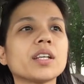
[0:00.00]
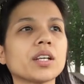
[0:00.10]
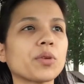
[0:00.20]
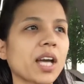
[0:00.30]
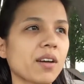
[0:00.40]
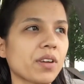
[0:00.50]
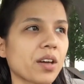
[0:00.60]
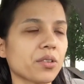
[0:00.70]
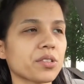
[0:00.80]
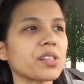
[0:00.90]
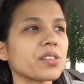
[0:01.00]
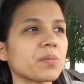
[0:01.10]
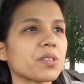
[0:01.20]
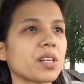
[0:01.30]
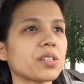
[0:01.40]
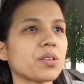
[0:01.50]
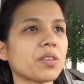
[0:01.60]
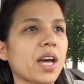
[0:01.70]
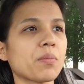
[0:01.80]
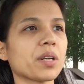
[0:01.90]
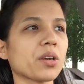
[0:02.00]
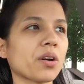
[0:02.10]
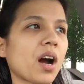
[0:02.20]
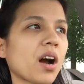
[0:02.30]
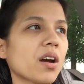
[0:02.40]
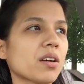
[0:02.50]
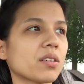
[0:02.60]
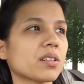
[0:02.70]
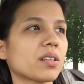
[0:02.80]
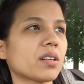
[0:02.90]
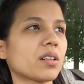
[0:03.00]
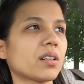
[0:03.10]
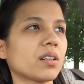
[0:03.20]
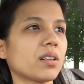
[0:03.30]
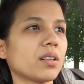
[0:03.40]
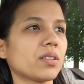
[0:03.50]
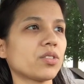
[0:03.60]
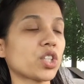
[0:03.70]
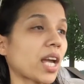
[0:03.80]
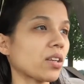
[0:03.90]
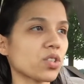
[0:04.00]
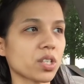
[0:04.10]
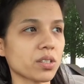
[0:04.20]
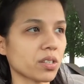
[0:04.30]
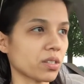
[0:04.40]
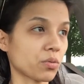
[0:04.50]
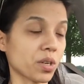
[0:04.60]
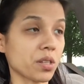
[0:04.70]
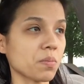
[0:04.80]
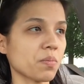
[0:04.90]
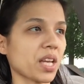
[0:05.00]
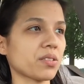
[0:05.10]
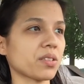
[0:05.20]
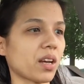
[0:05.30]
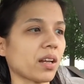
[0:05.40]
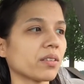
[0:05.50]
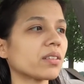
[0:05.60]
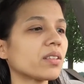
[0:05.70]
We have other systems that do that, but your heart changes its rhythm based on,